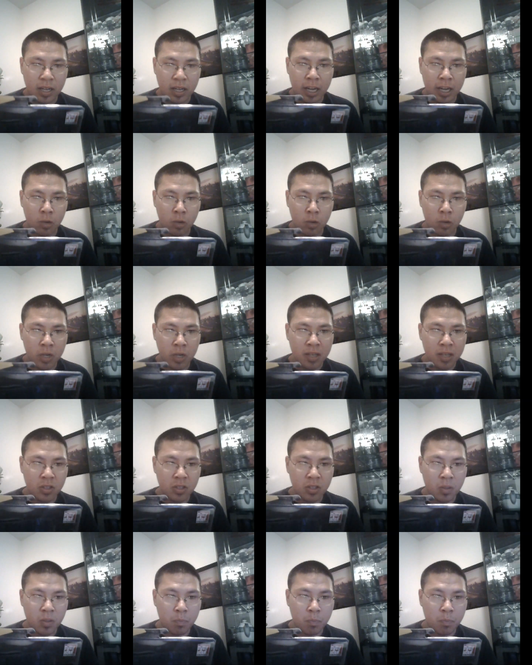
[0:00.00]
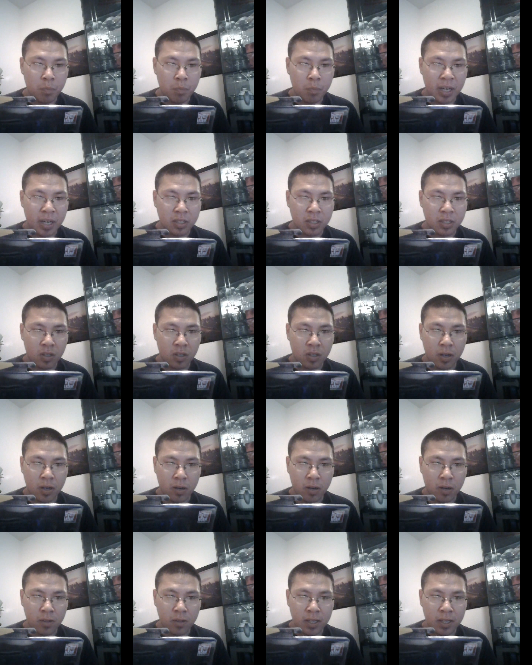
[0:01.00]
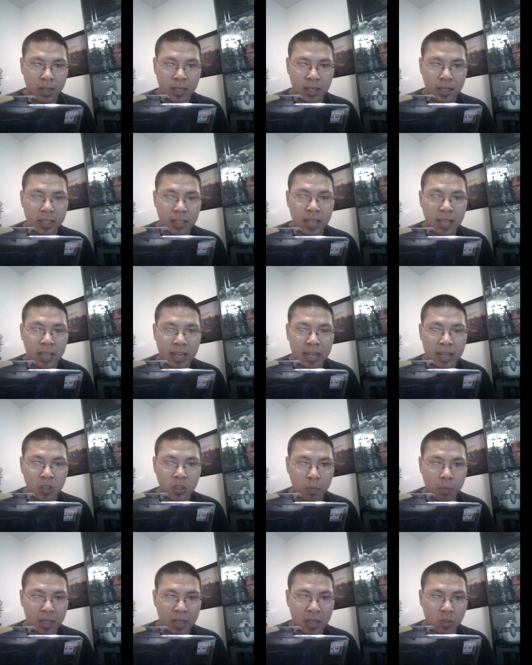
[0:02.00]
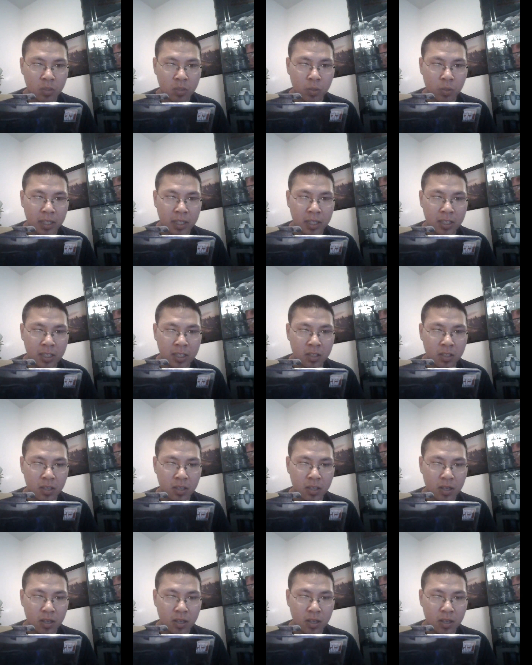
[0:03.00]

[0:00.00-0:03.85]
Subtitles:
Air Raid is the bot to call. He's at his best when he's